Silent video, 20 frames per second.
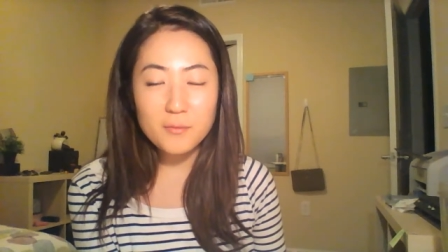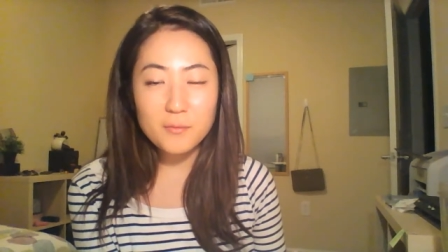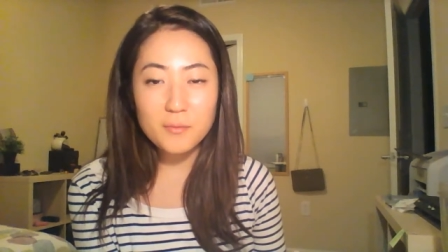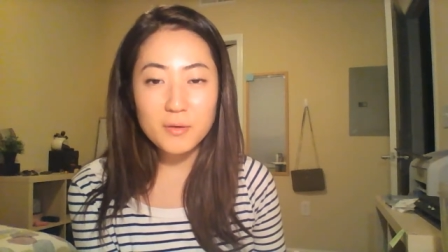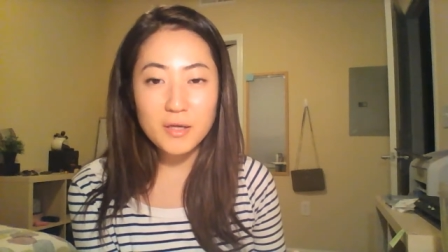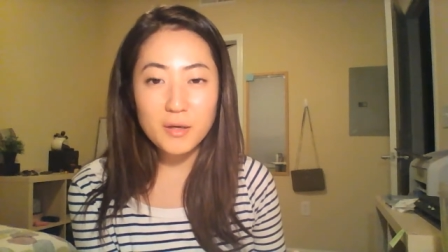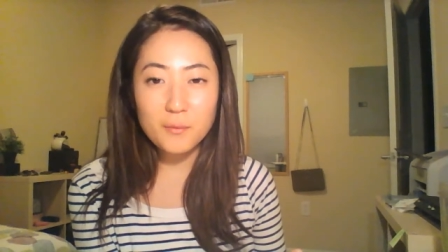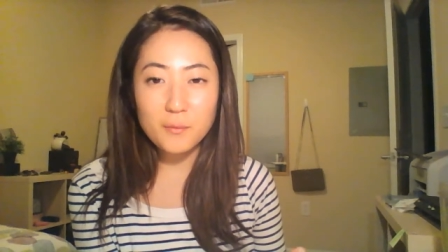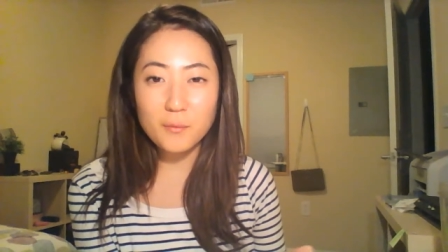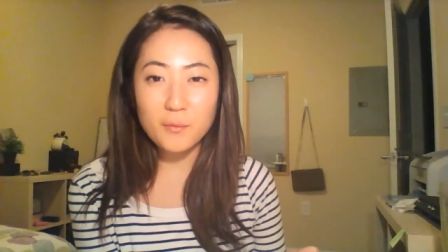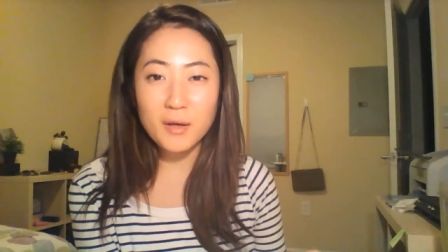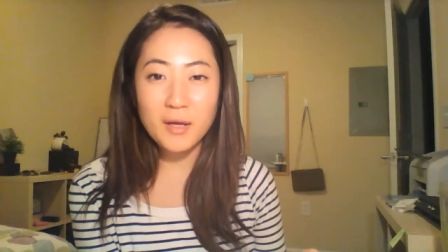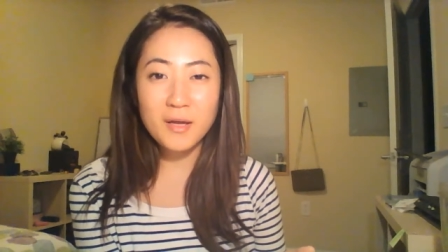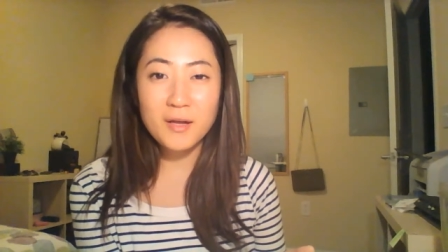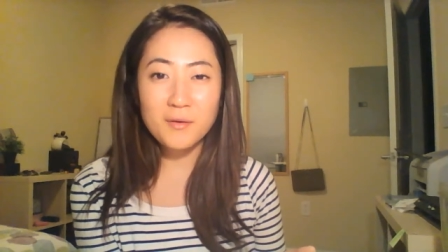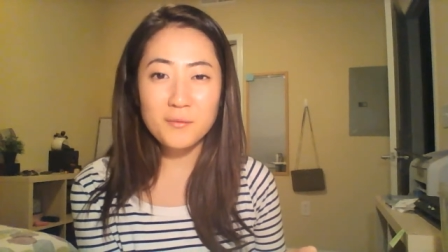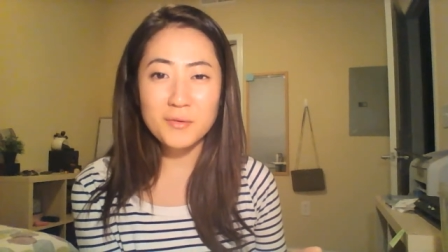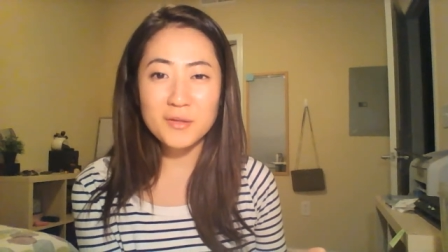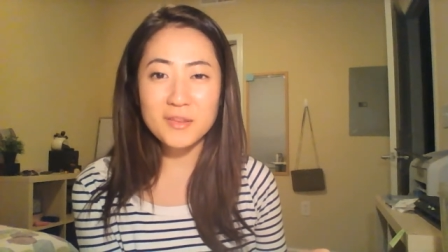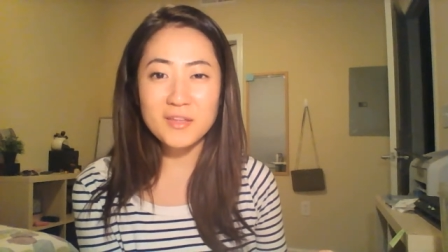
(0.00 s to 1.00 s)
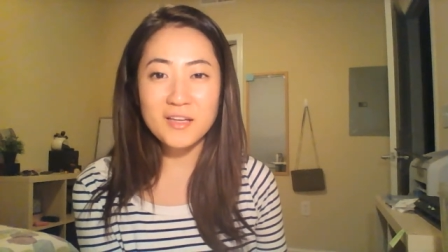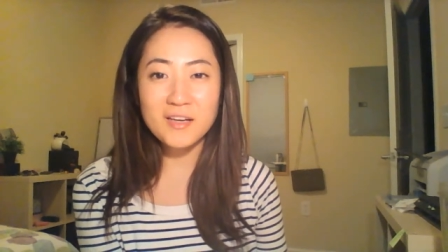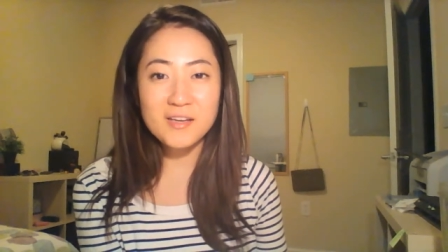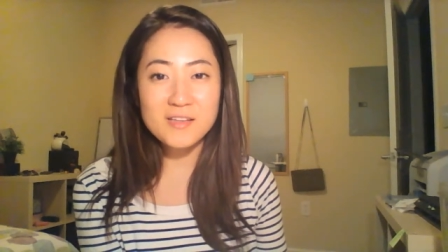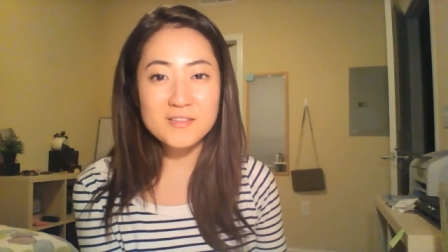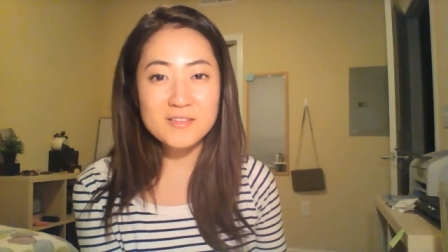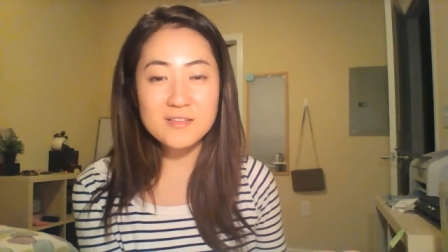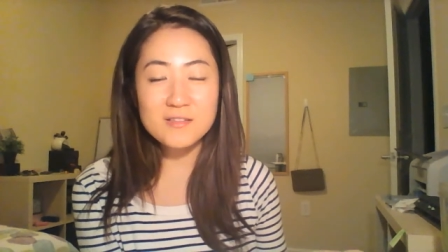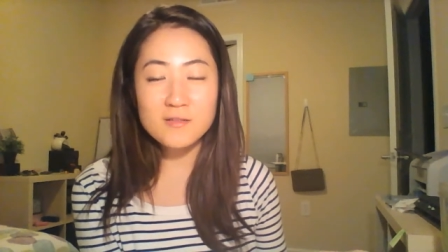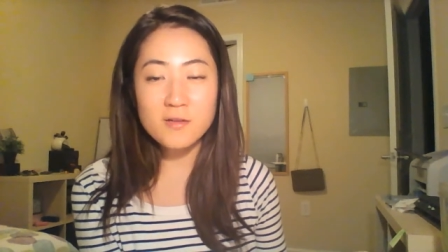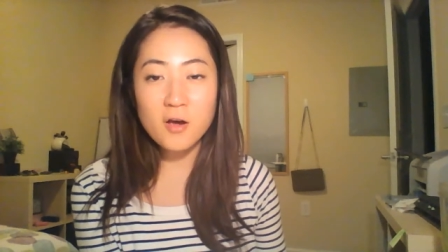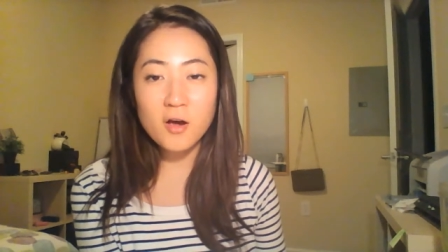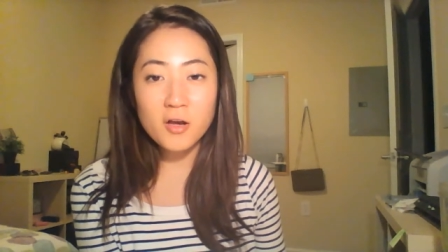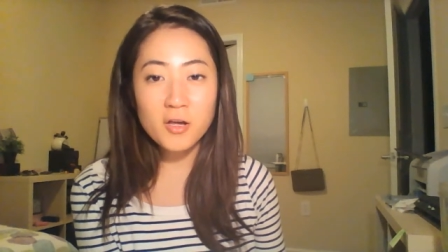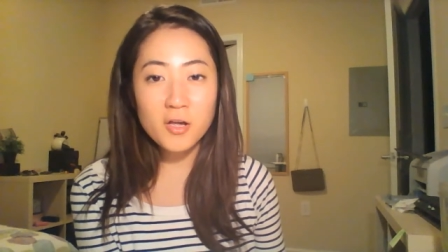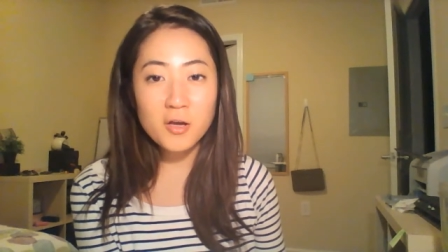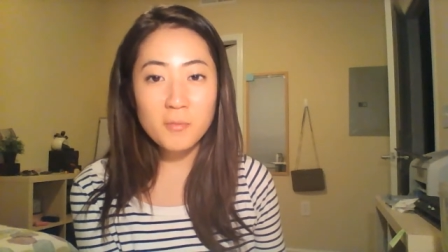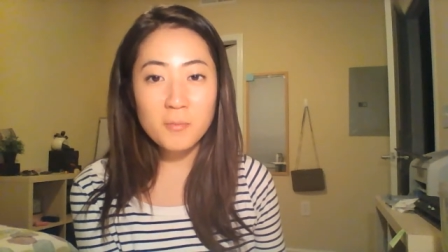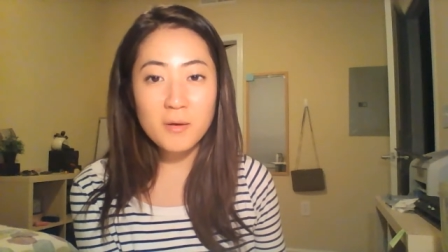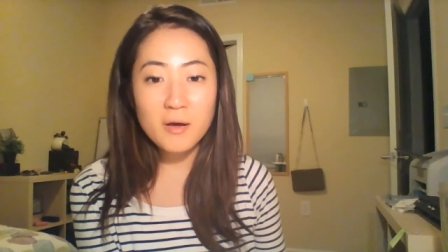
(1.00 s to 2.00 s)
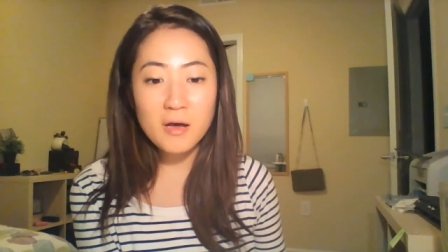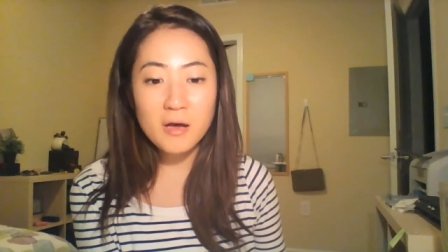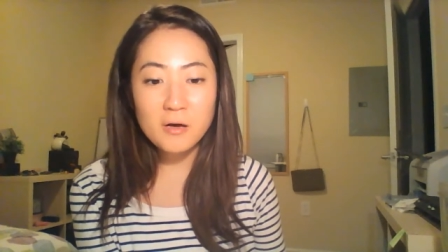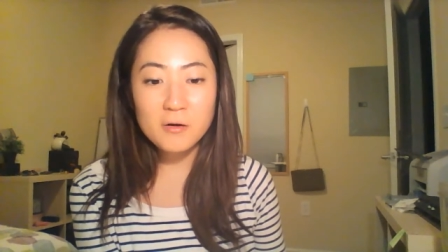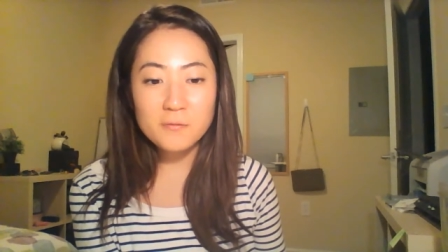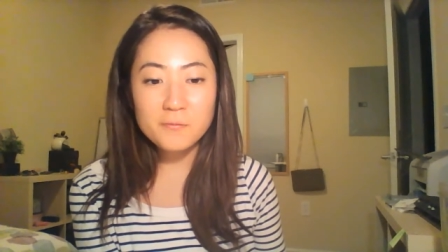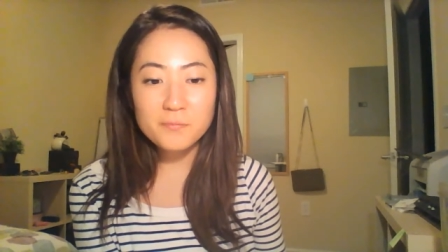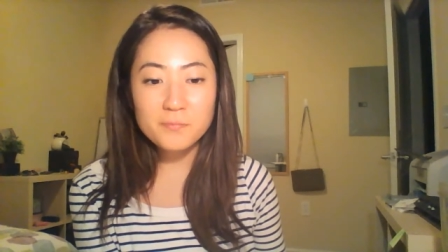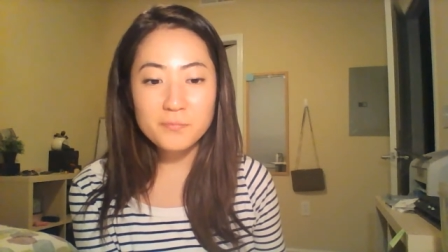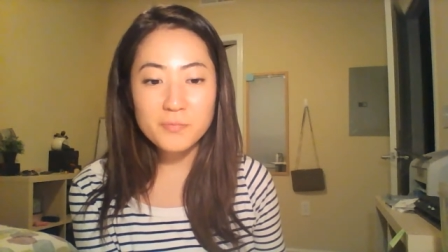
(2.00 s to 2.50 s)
wait, what the heck is this talking about?